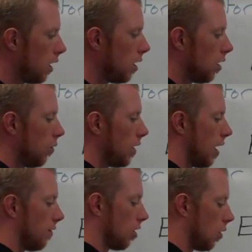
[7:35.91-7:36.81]
Here we
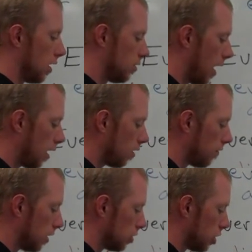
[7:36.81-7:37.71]
have a quadratic
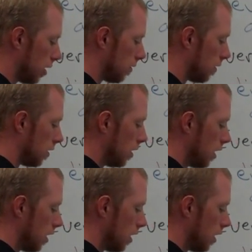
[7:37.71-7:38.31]
function.